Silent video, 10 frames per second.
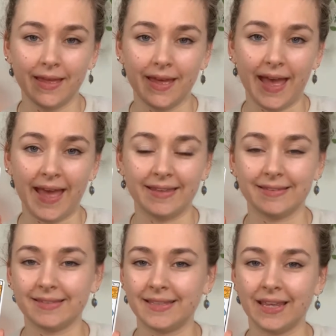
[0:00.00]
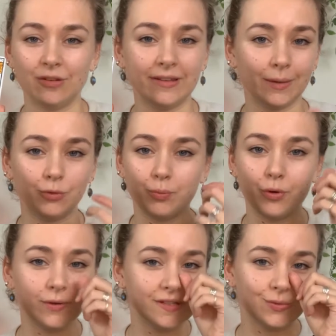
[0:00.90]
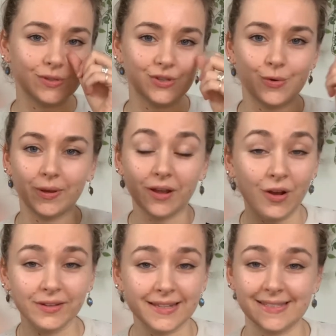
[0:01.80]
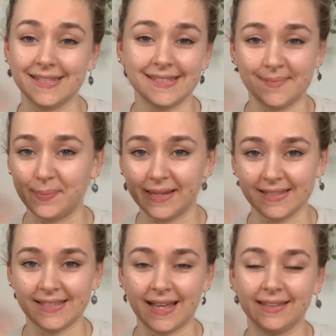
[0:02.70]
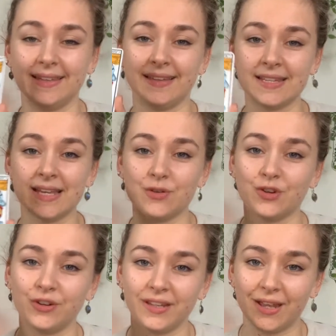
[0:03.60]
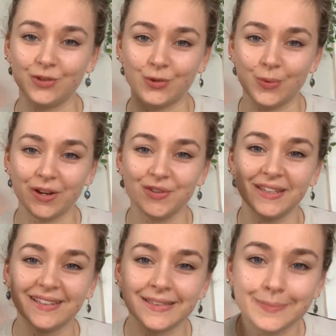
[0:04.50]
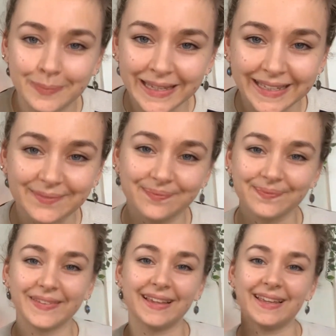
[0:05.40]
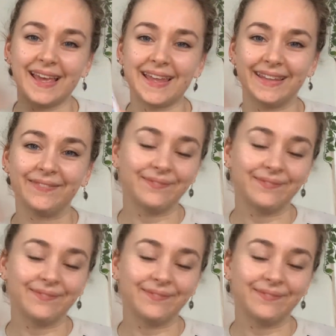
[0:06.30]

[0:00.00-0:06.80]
and take the time to process what's going on. It's as simple as that. And that's how you're going to get to where you need to be. Again.